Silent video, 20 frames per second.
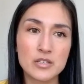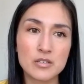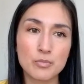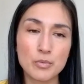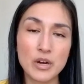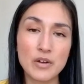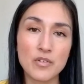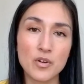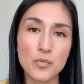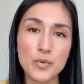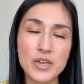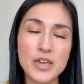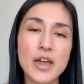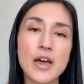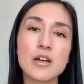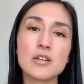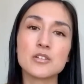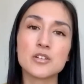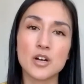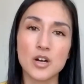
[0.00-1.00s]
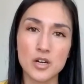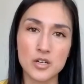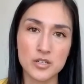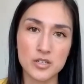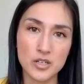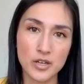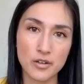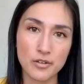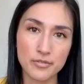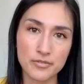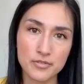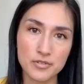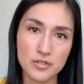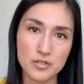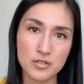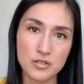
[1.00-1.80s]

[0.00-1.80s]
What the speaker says: whenever we catch ourselves